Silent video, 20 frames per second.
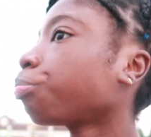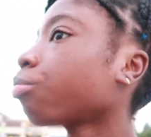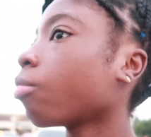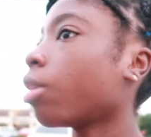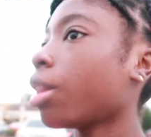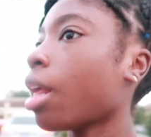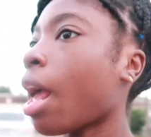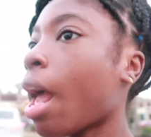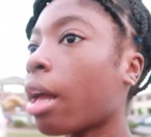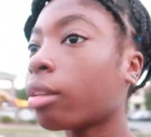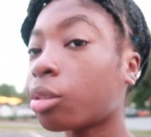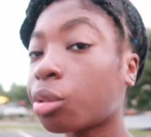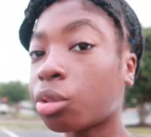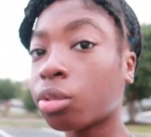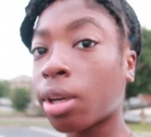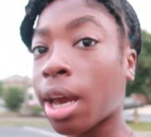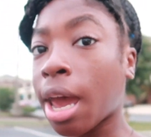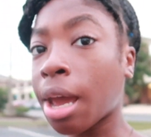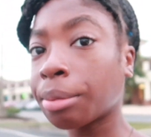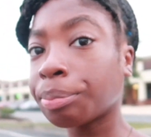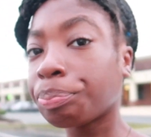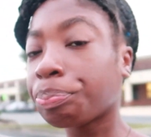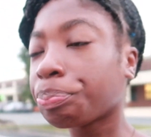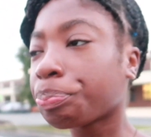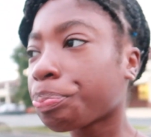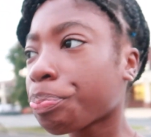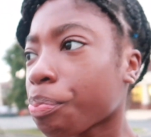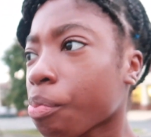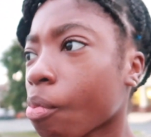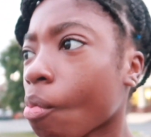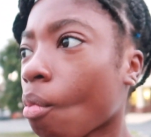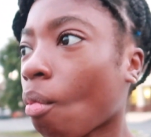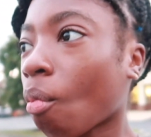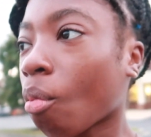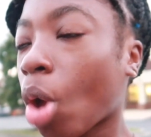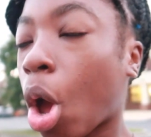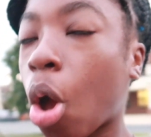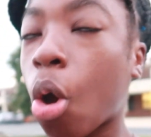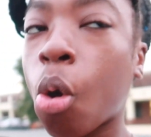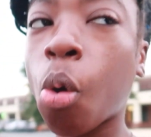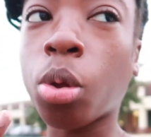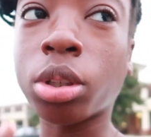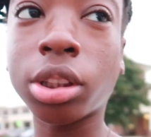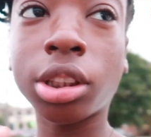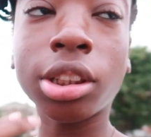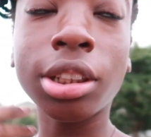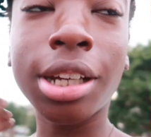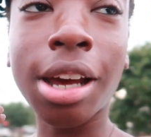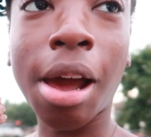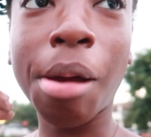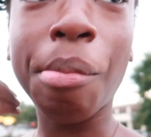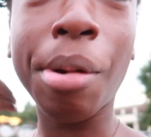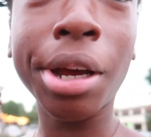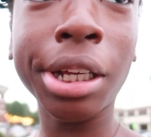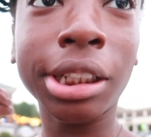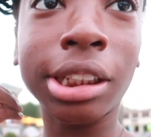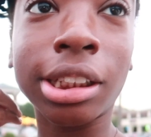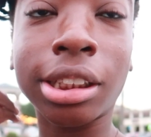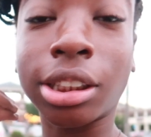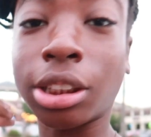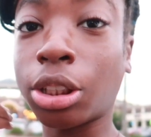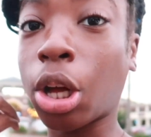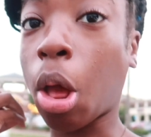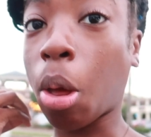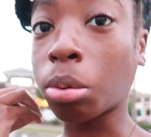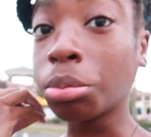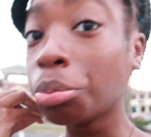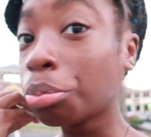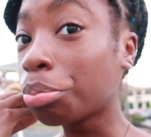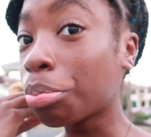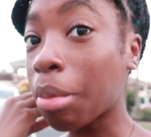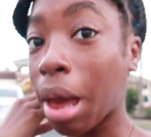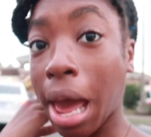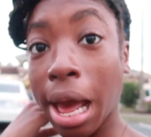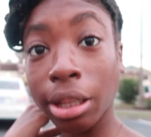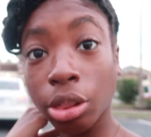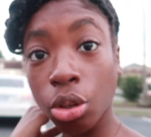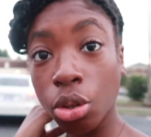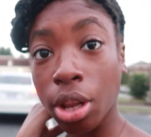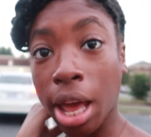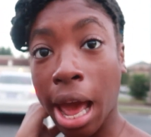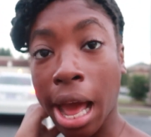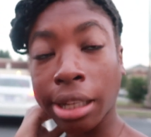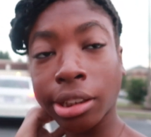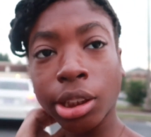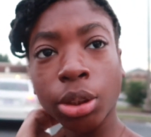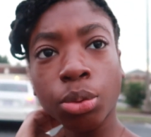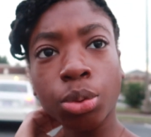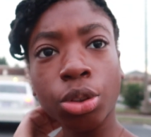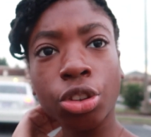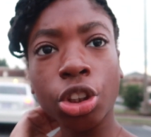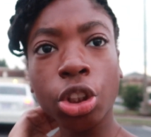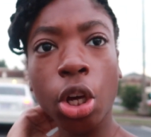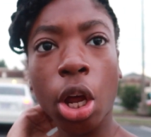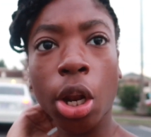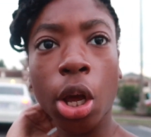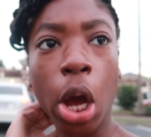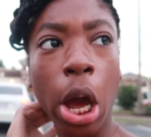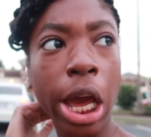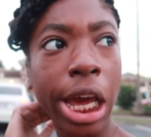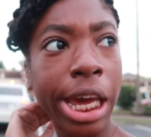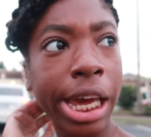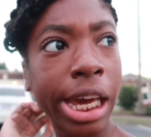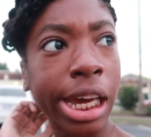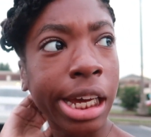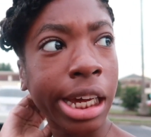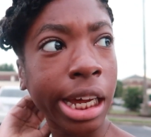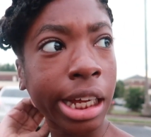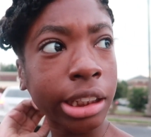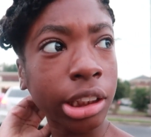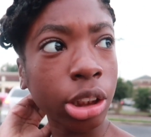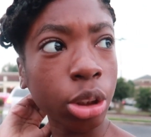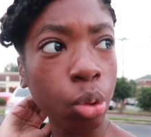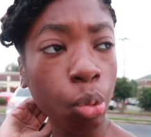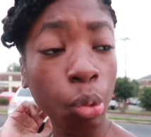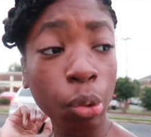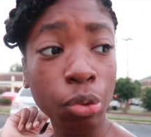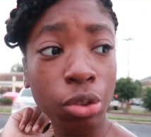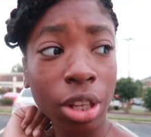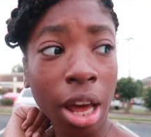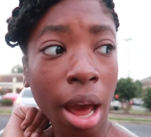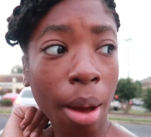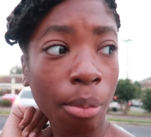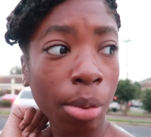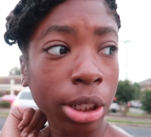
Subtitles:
But then after that, oh, this gum, I have to go. But after that, I think we're just gonna go ahead and head to the rooftop